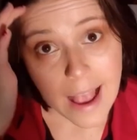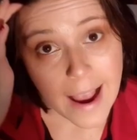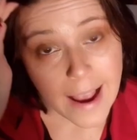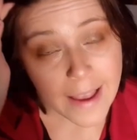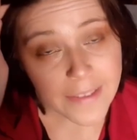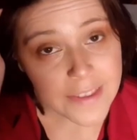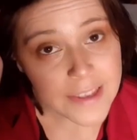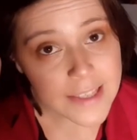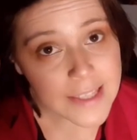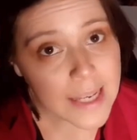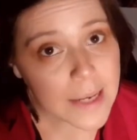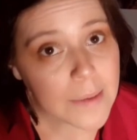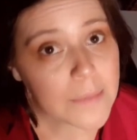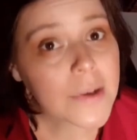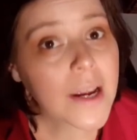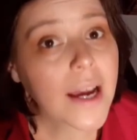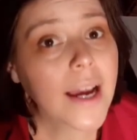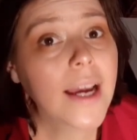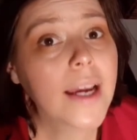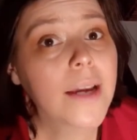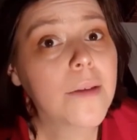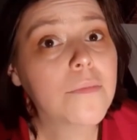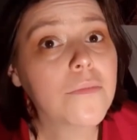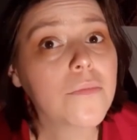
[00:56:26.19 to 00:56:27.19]
At the same
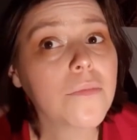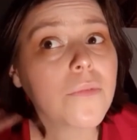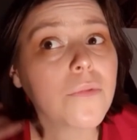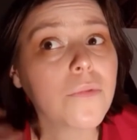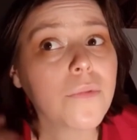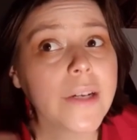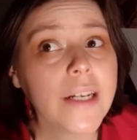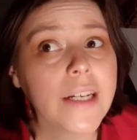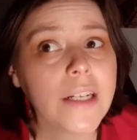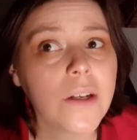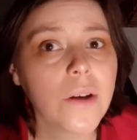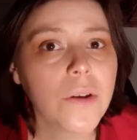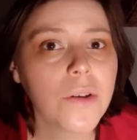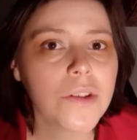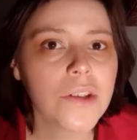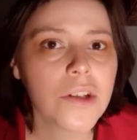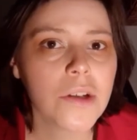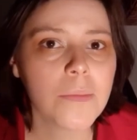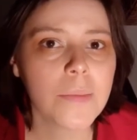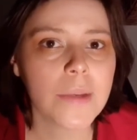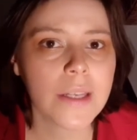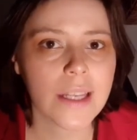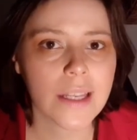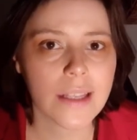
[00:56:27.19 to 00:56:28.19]
time, Reid
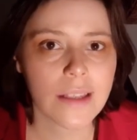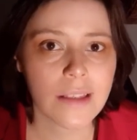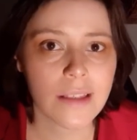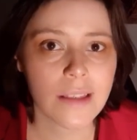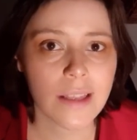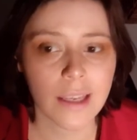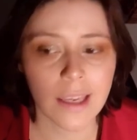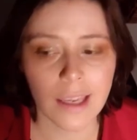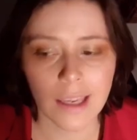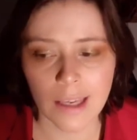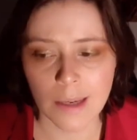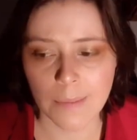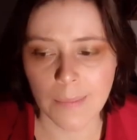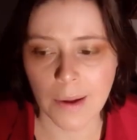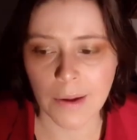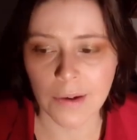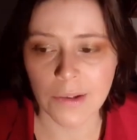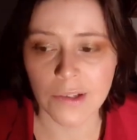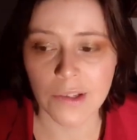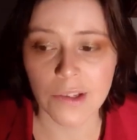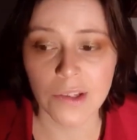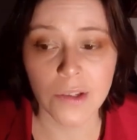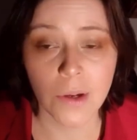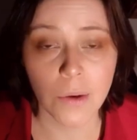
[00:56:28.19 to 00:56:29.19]
also begins thinking about
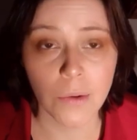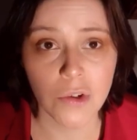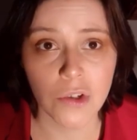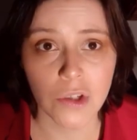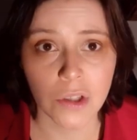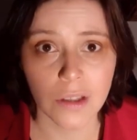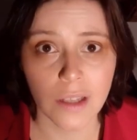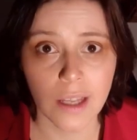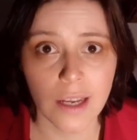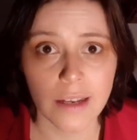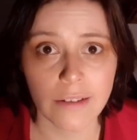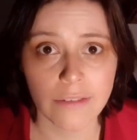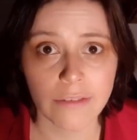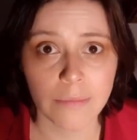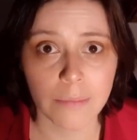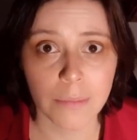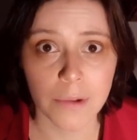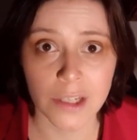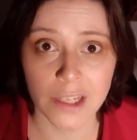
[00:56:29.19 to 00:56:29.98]
his social life,